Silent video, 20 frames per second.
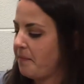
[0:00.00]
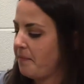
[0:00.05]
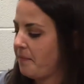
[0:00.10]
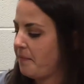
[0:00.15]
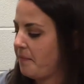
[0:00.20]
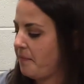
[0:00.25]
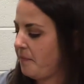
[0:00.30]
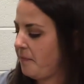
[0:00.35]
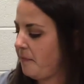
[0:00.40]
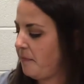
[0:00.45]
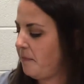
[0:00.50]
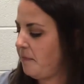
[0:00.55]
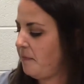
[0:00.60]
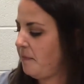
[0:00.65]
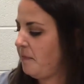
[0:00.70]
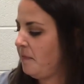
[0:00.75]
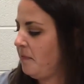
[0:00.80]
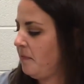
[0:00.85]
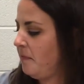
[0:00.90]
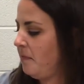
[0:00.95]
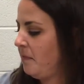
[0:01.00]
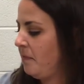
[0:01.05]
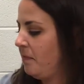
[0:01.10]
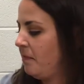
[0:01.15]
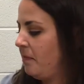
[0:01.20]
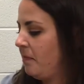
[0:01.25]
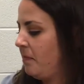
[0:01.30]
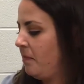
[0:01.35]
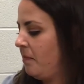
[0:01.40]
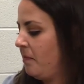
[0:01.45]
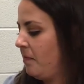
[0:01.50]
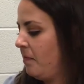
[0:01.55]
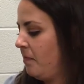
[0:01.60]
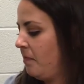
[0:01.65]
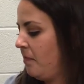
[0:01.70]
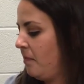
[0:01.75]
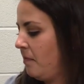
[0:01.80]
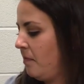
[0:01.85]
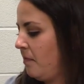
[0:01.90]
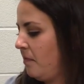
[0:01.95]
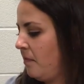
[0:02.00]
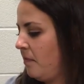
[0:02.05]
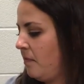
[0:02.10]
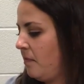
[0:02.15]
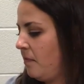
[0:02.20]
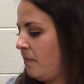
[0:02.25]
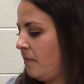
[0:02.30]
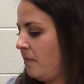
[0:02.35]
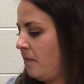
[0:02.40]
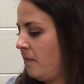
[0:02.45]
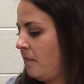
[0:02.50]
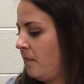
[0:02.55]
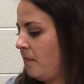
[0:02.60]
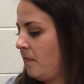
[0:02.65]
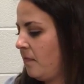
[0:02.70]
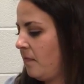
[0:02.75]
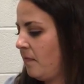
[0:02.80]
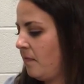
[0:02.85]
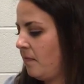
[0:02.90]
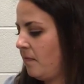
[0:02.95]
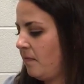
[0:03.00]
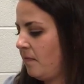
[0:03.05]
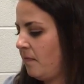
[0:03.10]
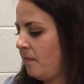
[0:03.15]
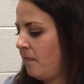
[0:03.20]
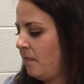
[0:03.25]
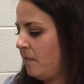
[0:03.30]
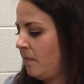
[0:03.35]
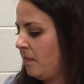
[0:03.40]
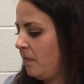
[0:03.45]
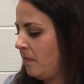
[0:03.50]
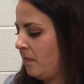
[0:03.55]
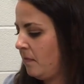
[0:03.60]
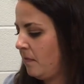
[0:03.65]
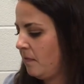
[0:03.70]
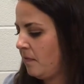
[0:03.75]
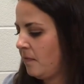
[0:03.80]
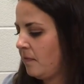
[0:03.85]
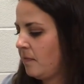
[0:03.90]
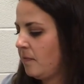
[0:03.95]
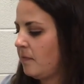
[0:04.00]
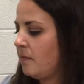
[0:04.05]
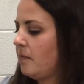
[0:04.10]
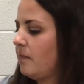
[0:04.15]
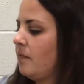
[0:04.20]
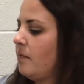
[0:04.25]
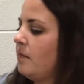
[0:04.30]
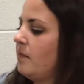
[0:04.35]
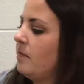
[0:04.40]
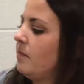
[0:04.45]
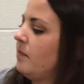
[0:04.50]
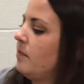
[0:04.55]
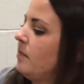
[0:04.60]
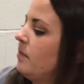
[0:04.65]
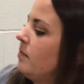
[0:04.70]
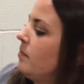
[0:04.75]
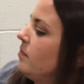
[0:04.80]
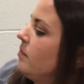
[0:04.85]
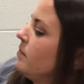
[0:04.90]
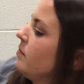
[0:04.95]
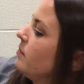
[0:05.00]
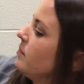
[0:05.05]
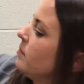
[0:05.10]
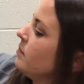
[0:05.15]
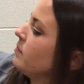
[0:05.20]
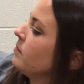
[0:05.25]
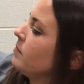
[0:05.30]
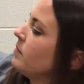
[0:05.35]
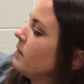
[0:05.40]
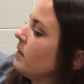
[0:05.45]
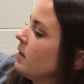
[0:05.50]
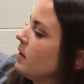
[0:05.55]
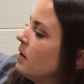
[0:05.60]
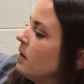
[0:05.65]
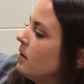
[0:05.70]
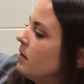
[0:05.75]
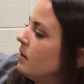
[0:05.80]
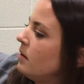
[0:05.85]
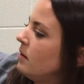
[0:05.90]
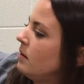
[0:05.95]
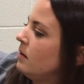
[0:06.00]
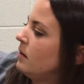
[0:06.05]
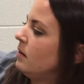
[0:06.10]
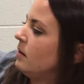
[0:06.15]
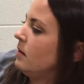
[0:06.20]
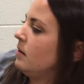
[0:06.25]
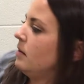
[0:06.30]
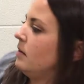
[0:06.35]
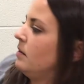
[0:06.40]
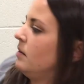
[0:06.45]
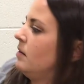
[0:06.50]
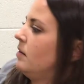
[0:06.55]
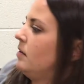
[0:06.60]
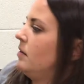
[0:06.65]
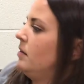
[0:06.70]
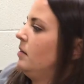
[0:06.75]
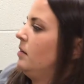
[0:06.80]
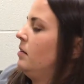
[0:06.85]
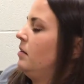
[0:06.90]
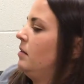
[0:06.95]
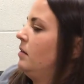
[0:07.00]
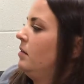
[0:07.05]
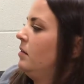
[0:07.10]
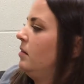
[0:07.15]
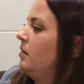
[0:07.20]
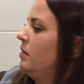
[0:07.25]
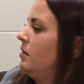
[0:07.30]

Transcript: (no one is talking)